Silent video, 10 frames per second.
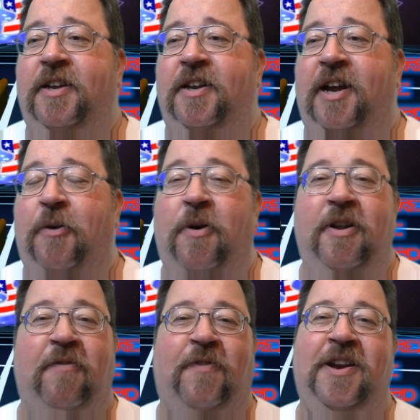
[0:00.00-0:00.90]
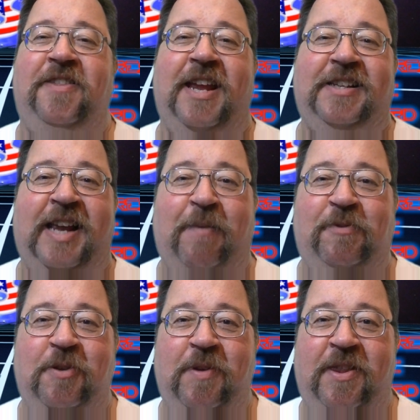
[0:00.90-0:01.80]
One of the funny things that happened
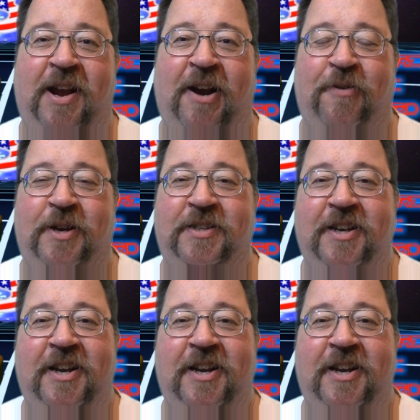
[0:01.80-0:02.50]
to me there was,